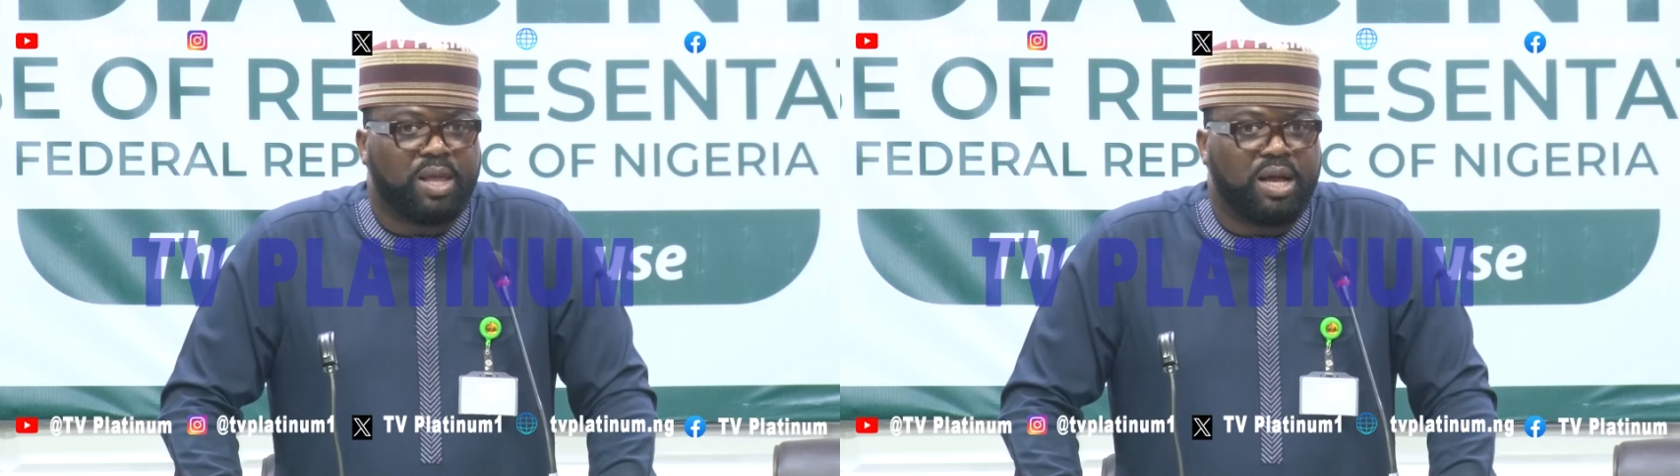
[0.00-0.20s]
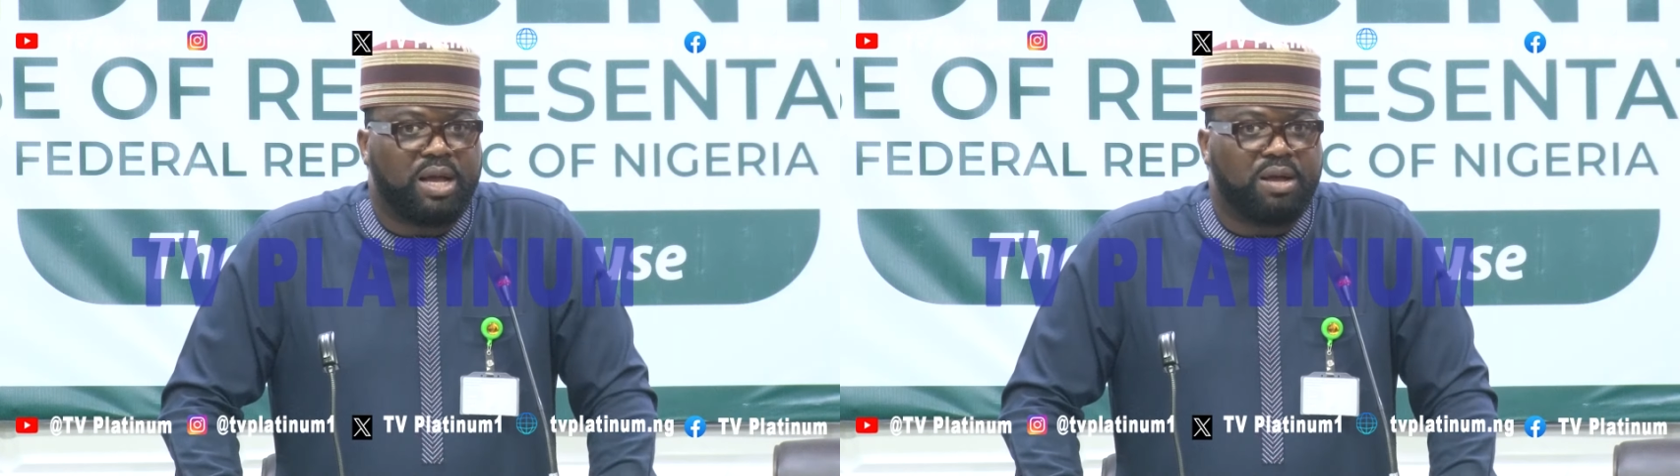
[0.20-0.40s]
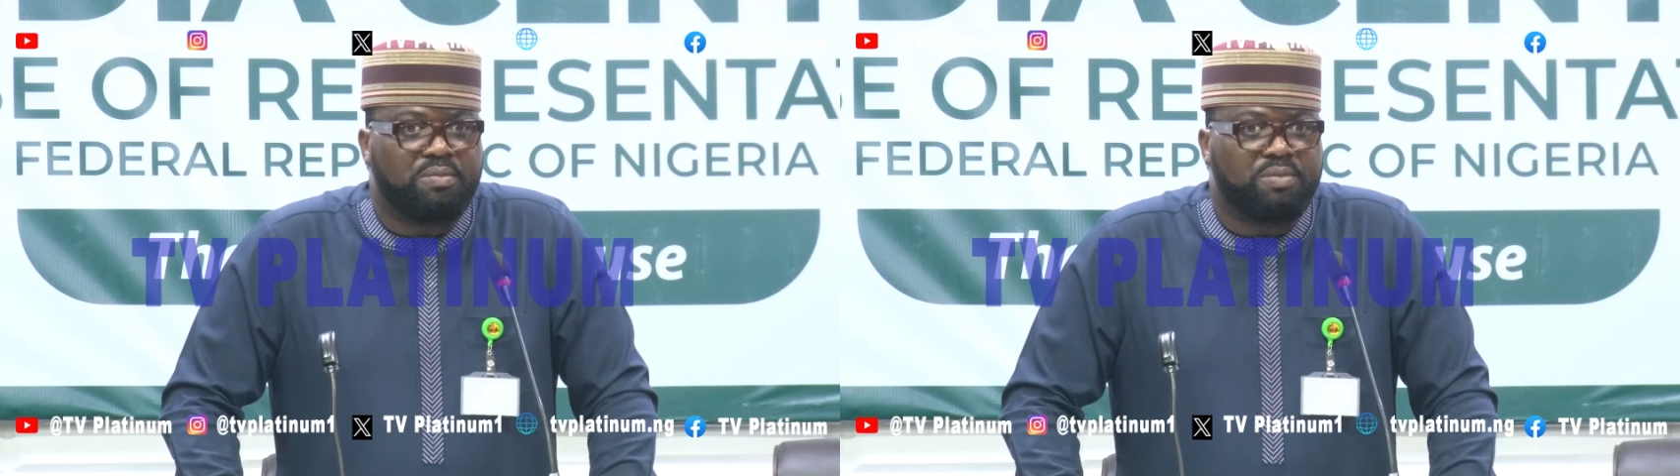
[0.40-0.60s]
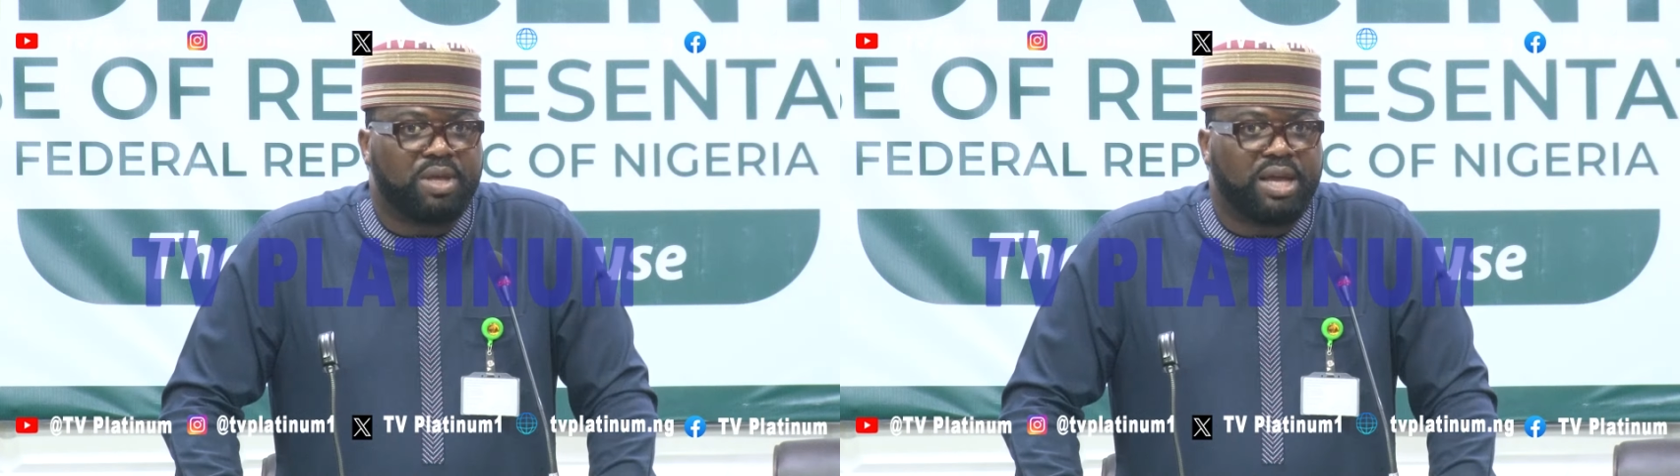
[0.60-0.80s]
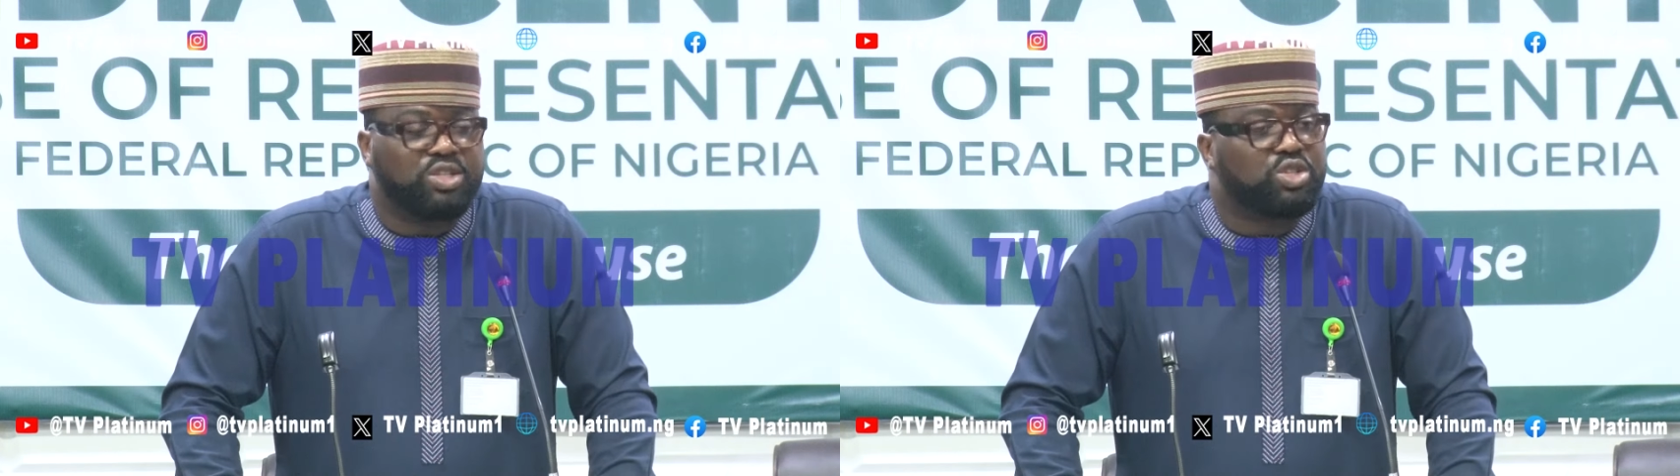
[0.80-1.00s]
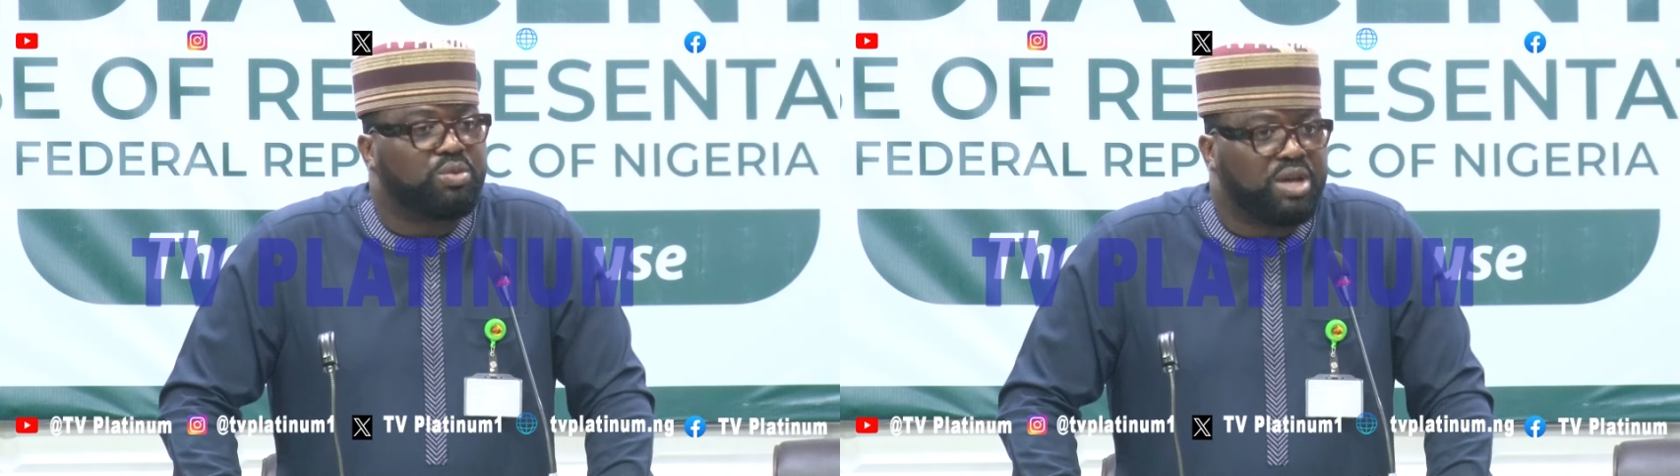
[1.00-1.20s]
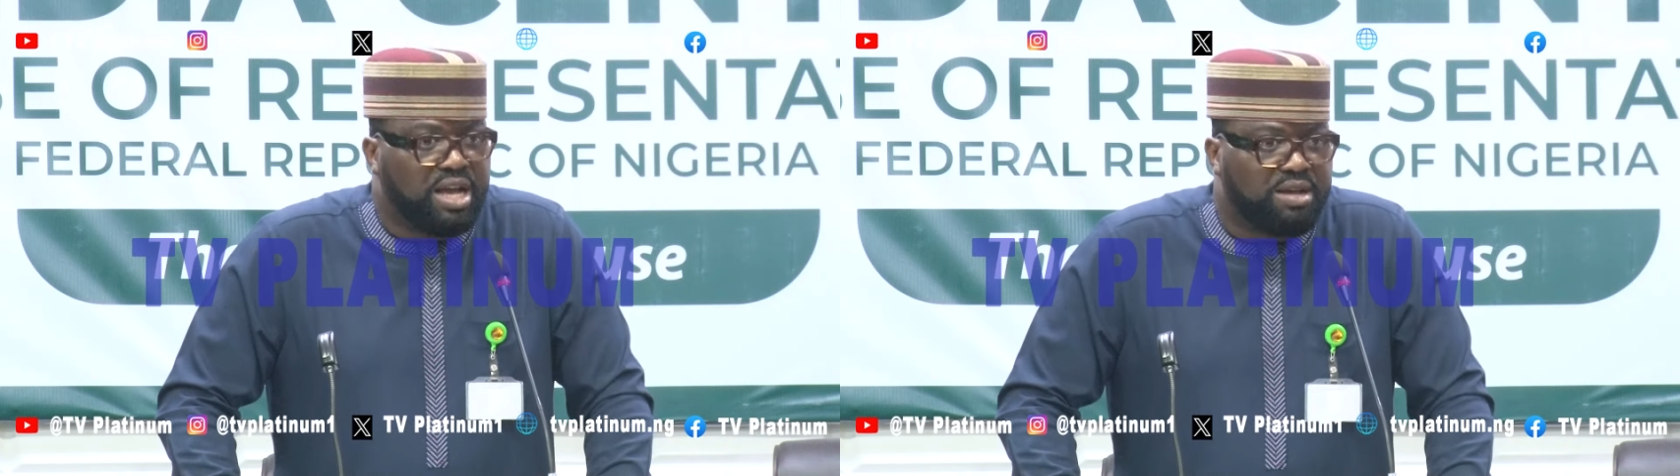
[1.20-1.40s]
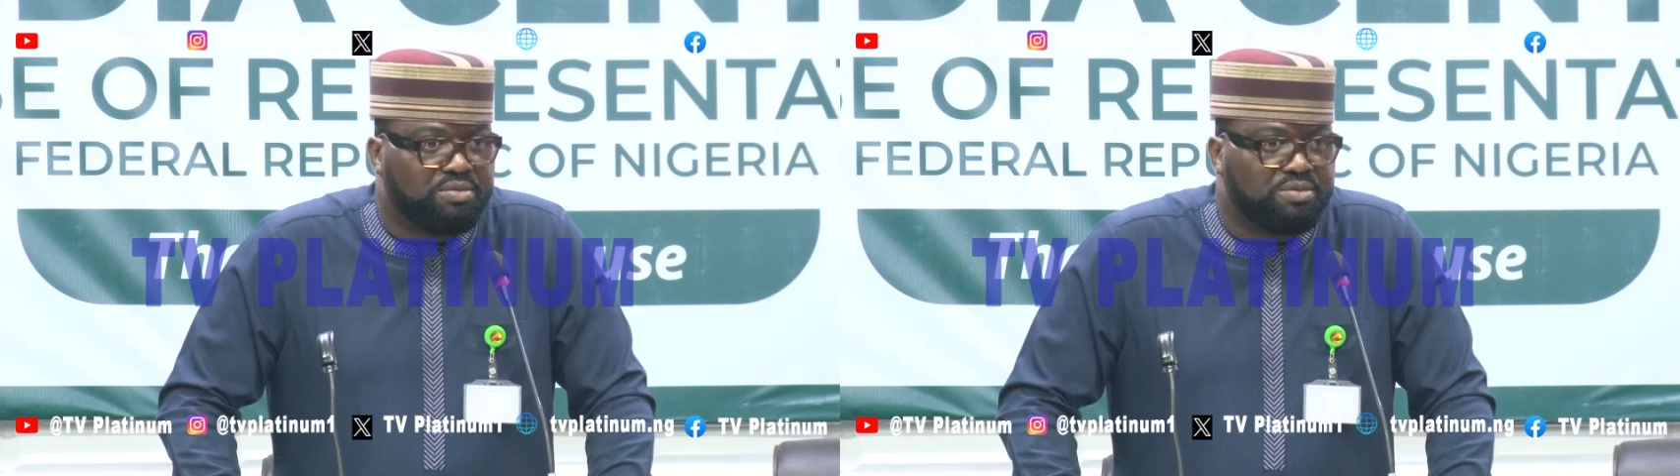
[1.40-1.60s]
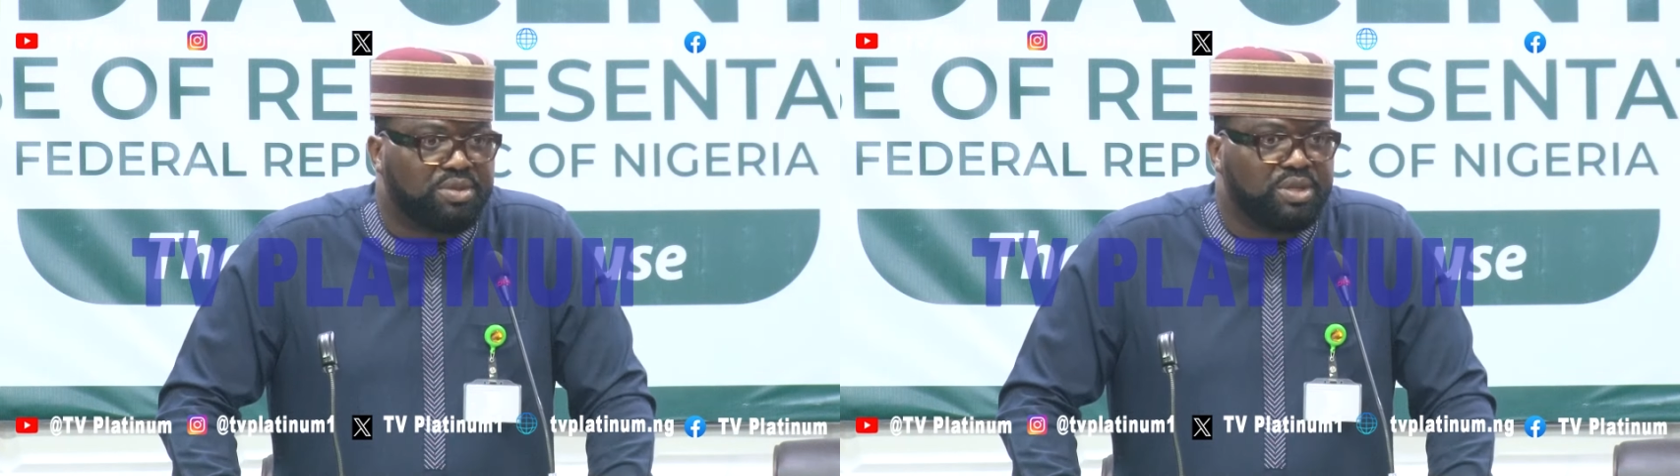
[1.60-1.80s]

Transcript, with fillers: um, ensure we have